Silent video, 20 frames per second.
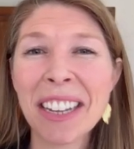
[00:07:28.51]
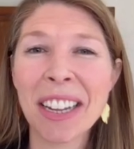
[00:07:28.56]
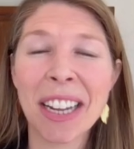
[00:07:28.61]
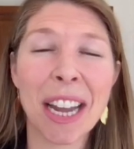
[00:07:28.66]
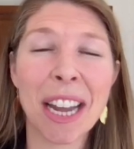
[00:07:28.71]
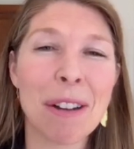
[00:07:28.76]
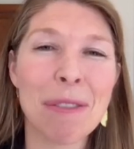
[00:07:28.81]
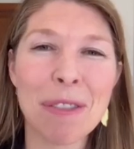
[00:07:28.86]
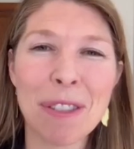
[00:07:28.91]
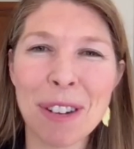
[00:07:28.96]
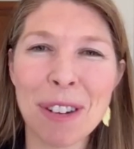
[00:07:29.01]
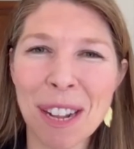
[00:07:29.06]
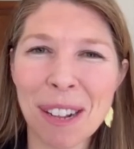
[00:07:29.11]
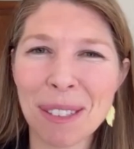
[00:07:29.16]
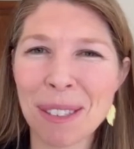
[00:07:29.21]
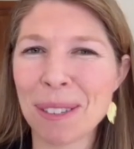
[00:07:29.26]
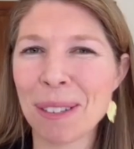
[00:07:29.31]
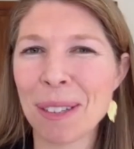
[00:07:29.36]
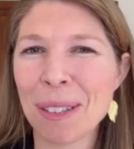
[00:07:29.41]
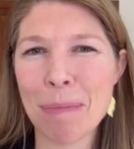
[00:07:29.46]
care for an
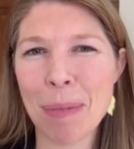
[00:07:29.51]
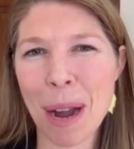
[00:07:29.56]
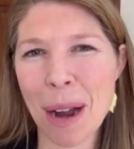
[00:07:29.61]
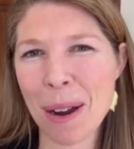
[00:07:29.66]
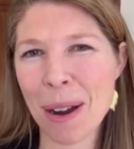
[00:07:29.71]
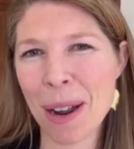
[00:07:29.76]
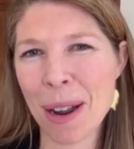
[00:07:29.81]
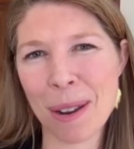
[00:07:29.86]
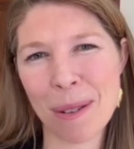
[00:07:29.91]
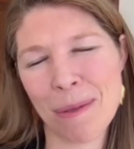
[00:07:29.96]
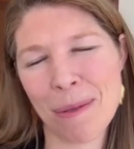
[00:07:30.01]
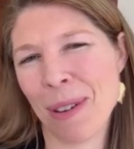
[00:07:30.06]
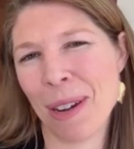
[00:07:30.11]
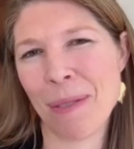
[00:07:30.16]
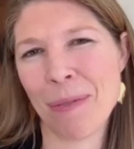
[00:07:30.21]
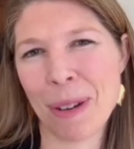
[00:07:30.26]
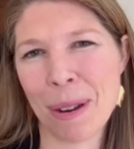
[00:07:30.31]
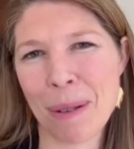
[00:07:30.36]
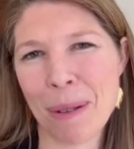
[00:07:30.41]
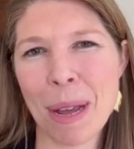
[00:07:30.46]
elderly parent
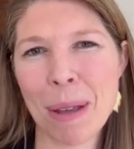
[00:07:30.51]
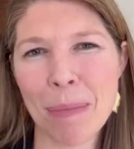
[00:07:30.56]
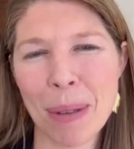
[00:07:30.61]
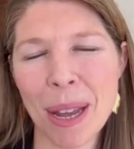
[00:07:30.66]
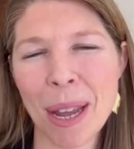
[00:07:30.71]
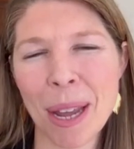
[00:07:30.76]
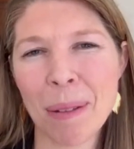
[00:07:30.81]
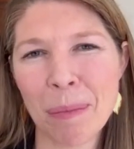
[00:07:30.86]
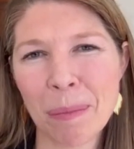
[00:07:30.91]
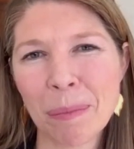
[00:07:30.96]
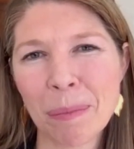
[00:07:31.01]
whatever it may be